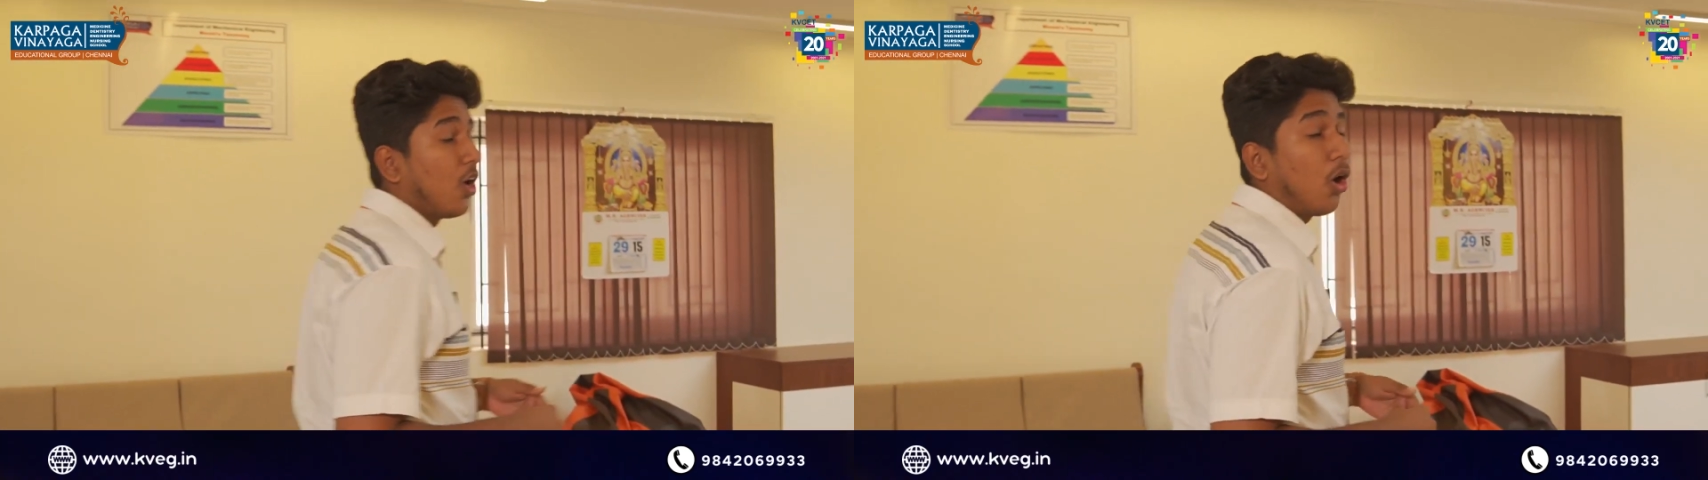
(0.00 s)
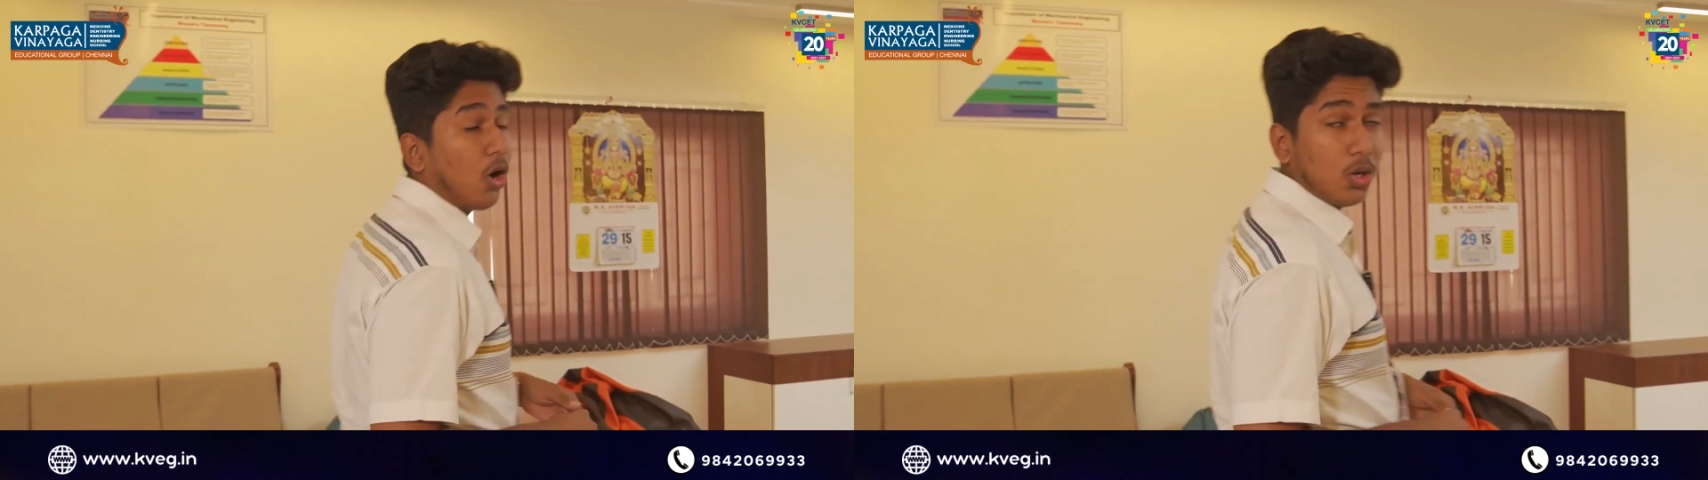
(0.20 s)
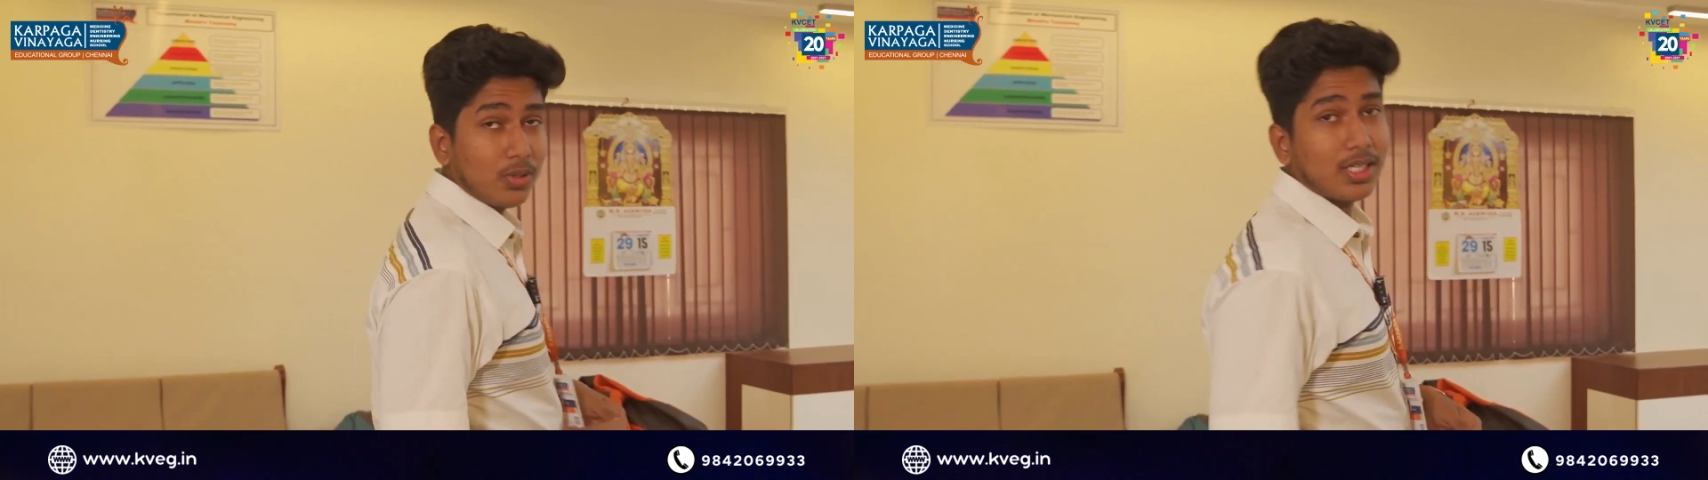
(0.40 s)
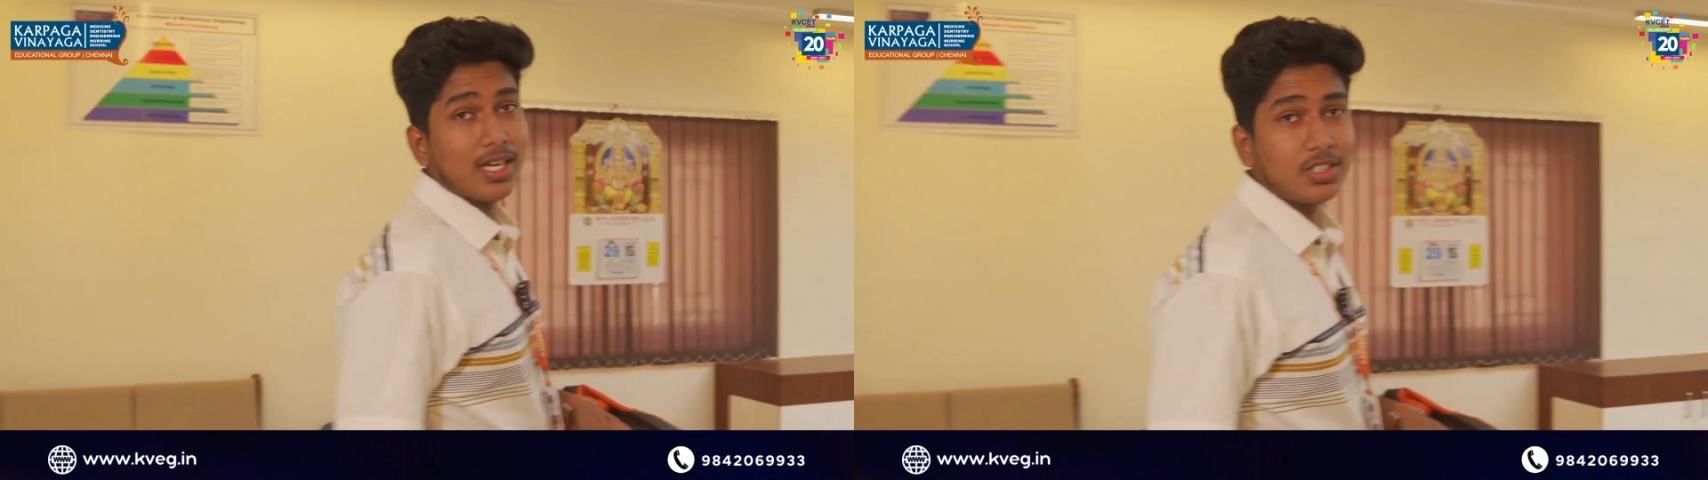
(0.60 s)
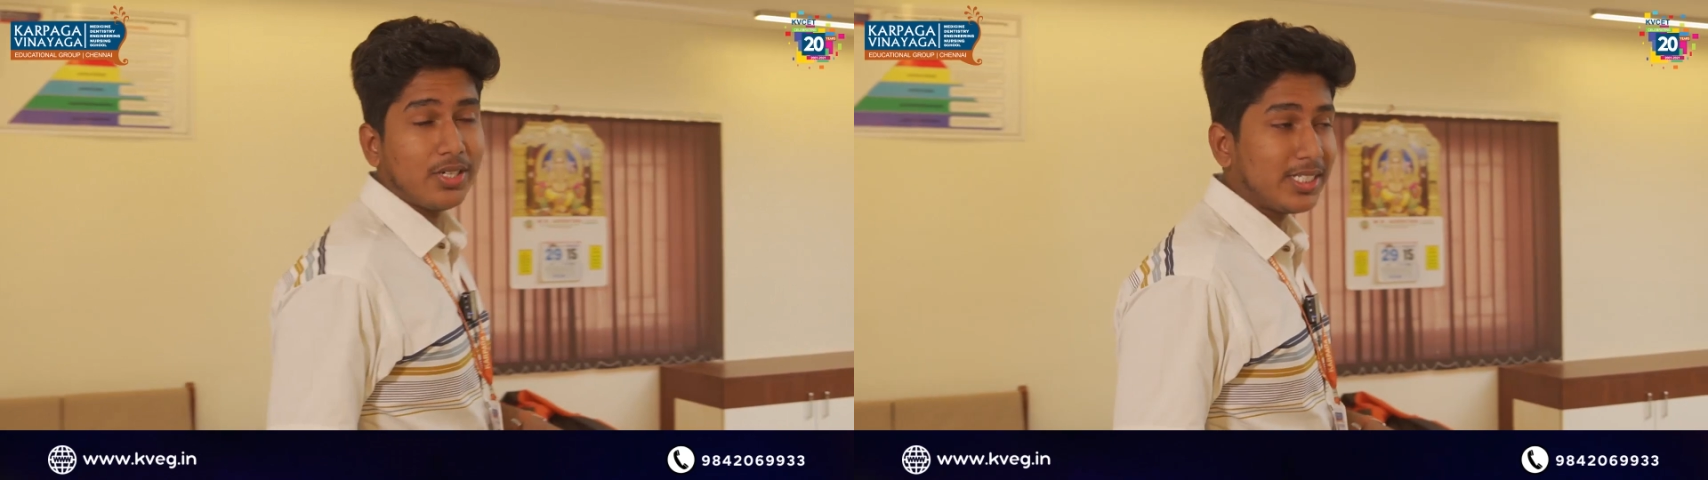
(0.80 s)
all over the
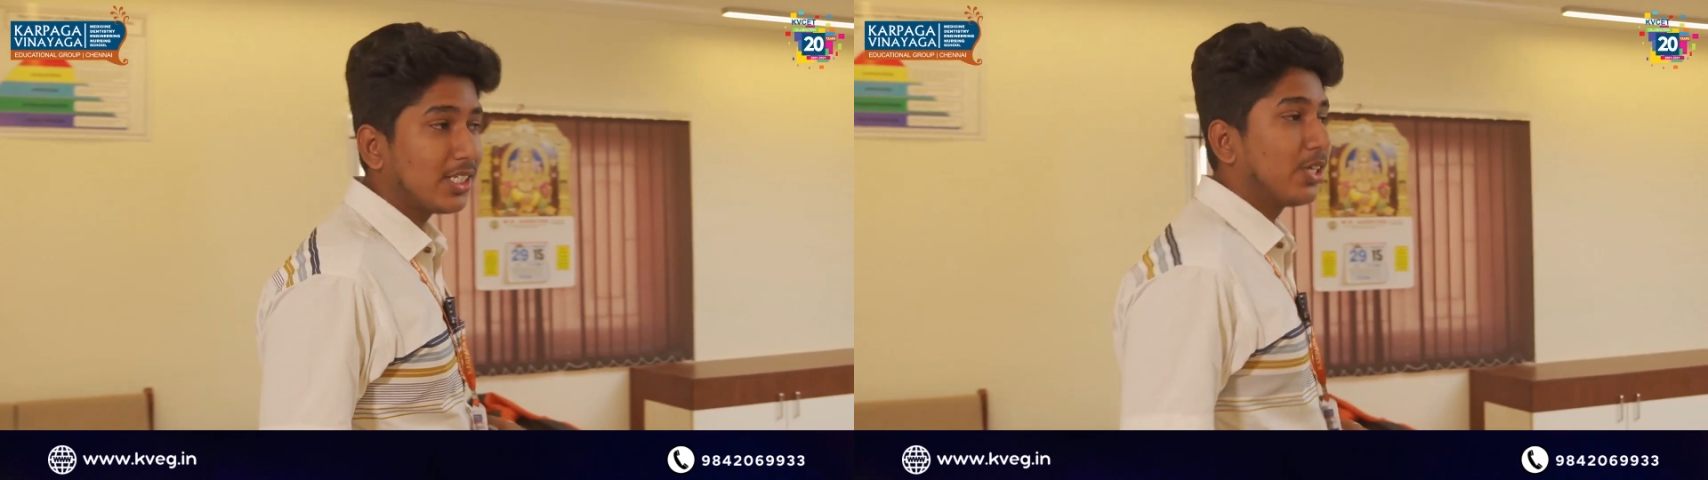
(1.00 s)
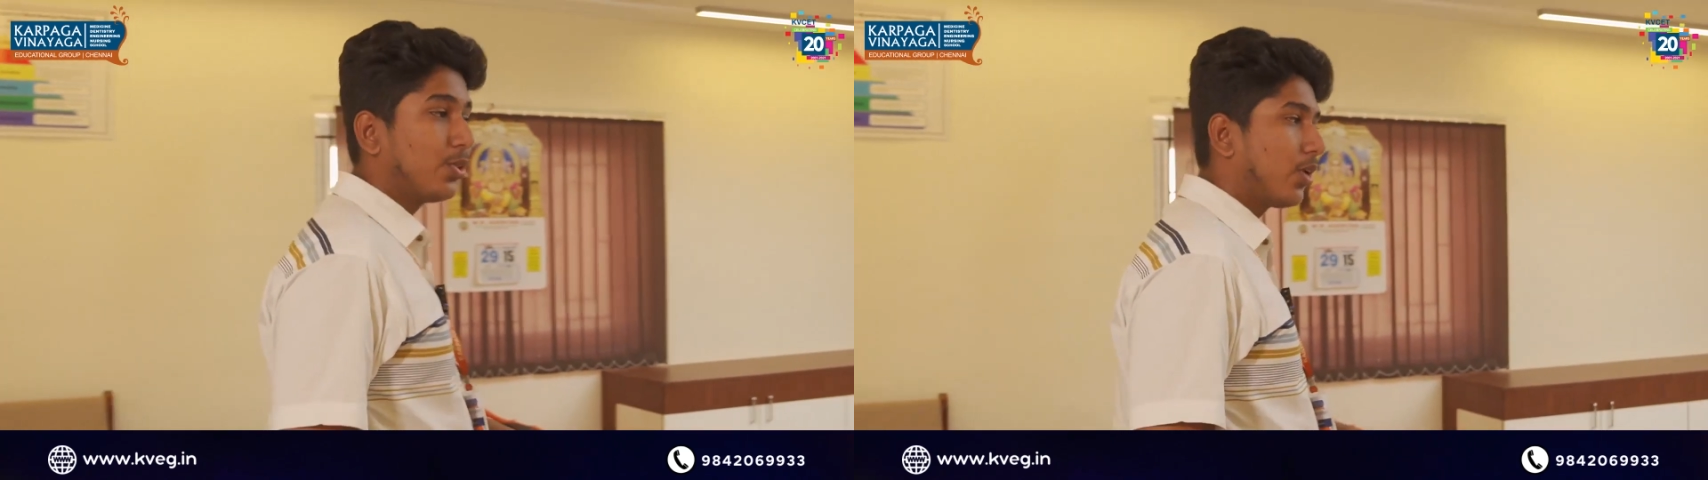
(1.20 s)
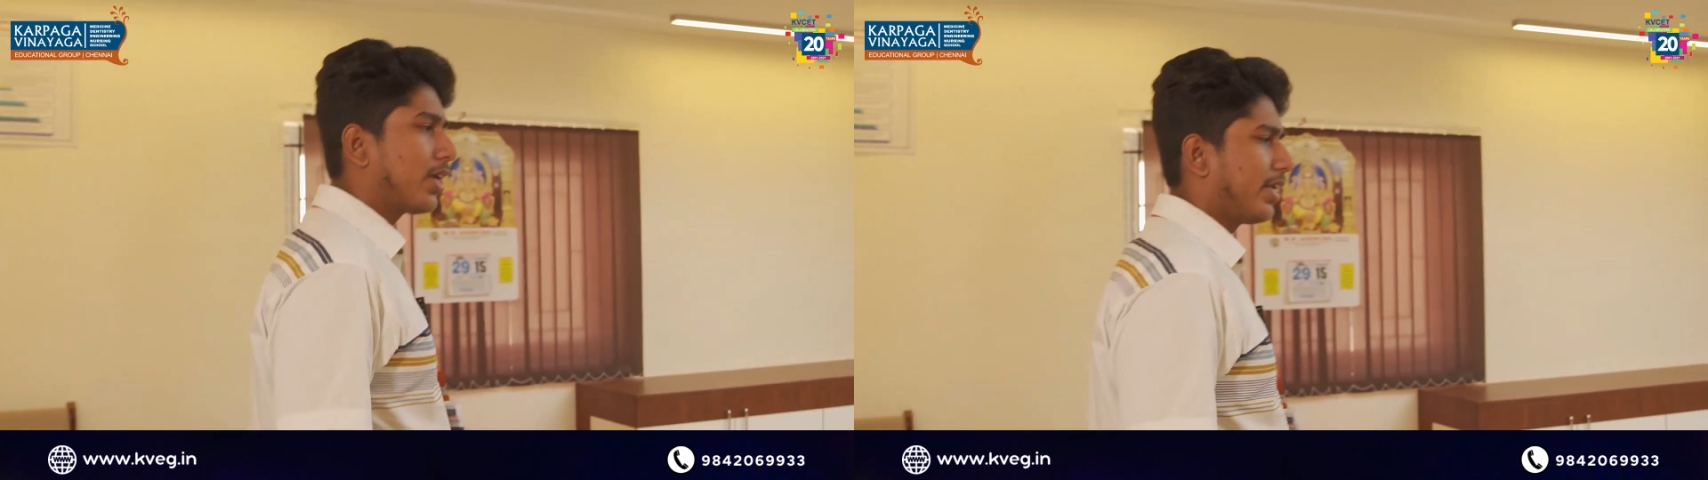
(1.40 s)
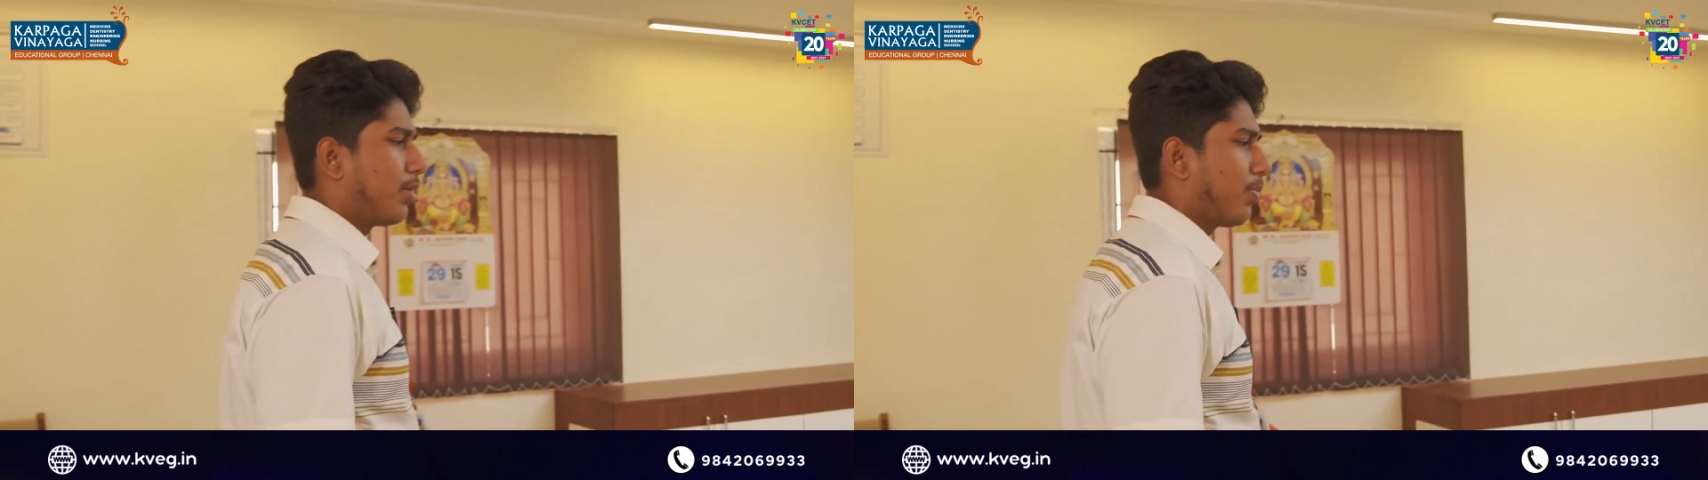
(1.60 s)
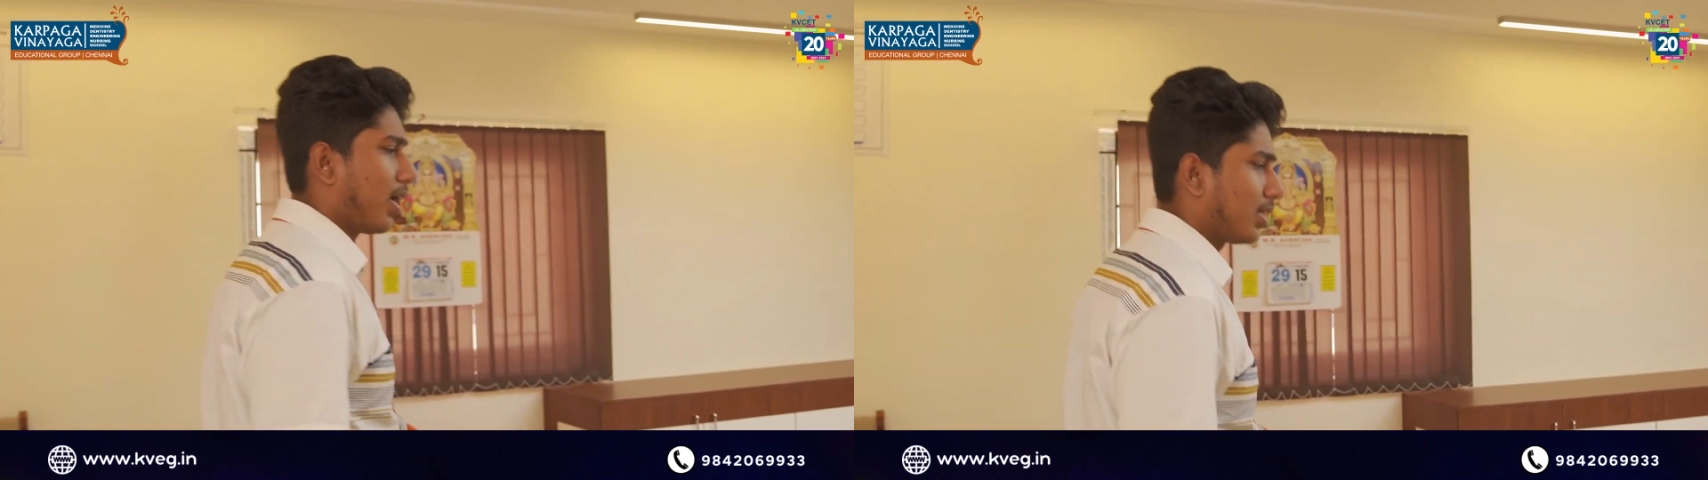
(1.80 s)
countries to our career
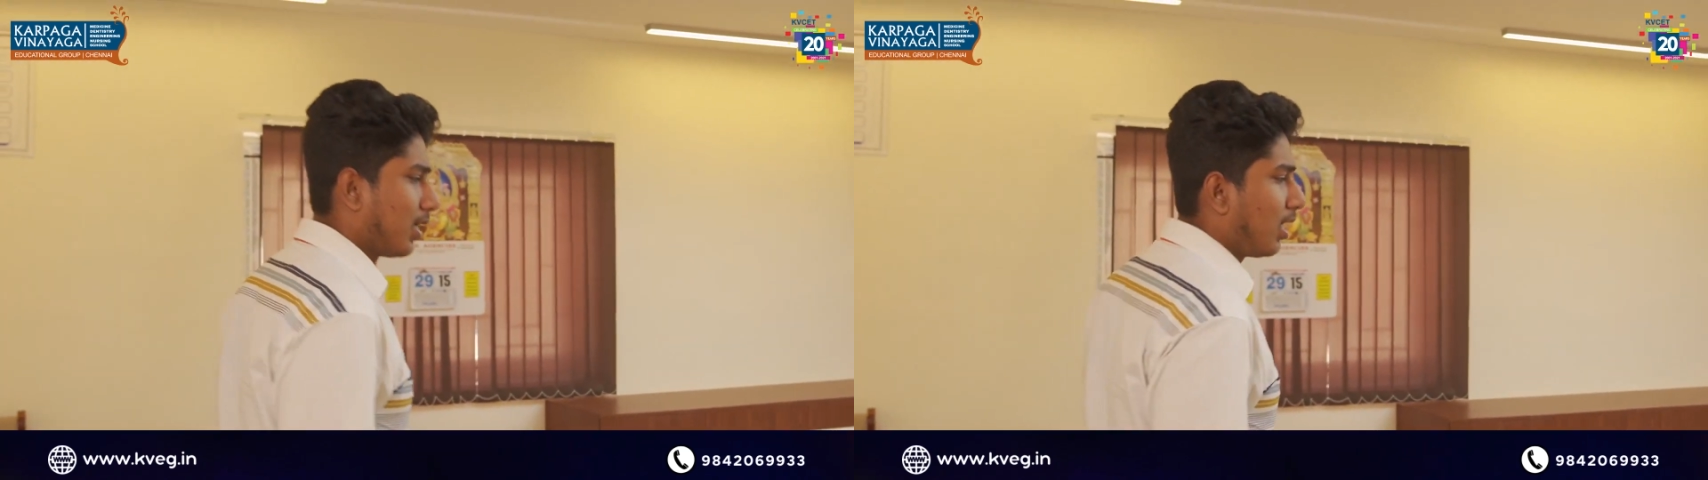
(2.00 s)
path.